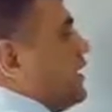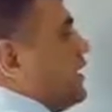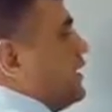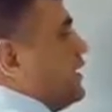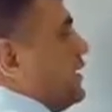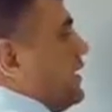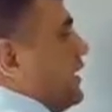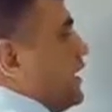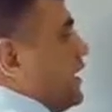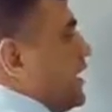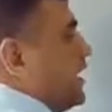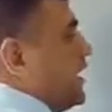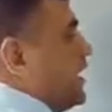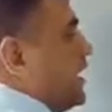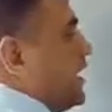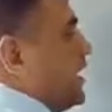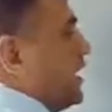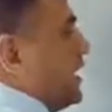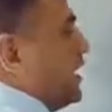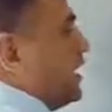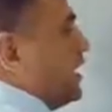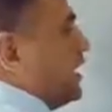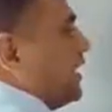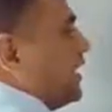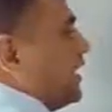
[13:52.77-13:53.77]

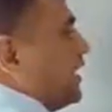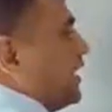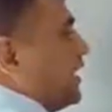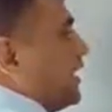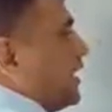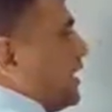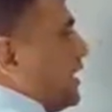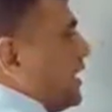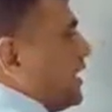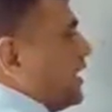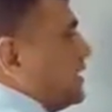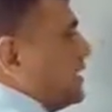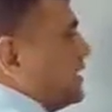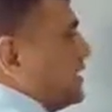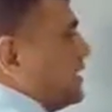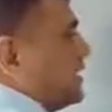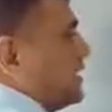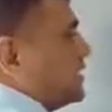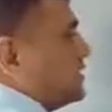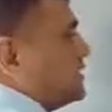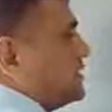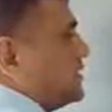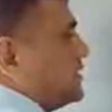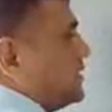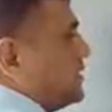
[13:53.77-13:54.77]
A
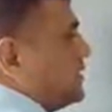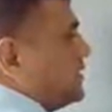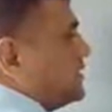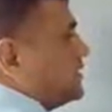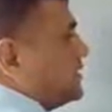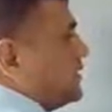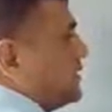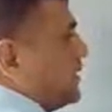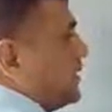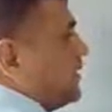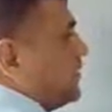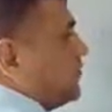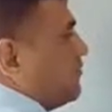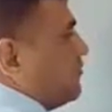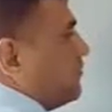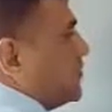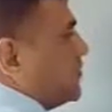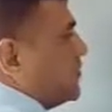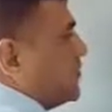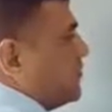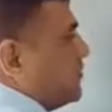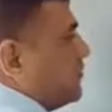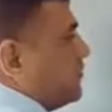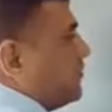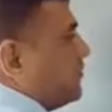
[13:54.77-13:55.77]
antigen is there,
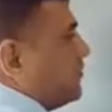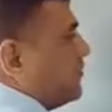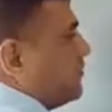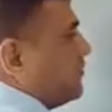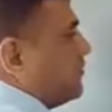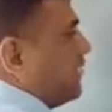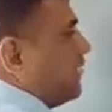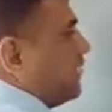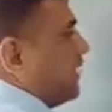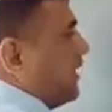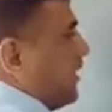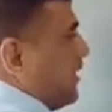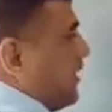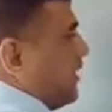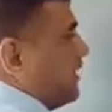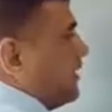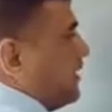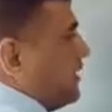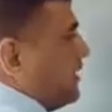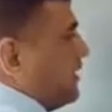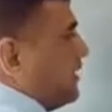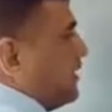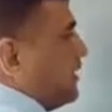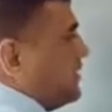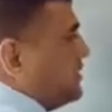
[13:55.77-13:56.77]
whatever the
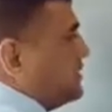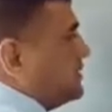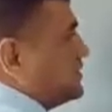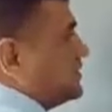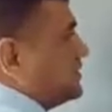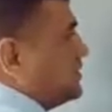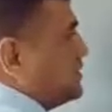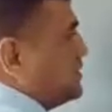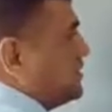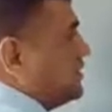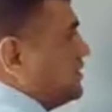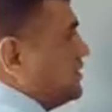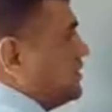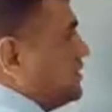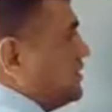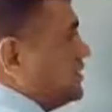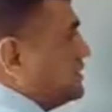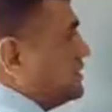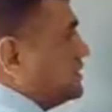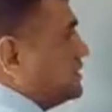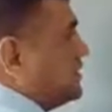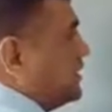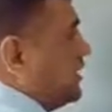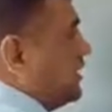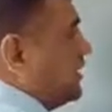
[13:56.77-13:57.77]
antigen
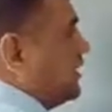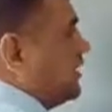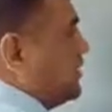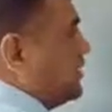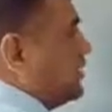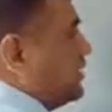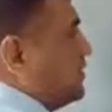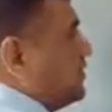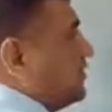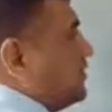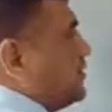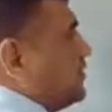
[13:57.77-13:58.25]
is there,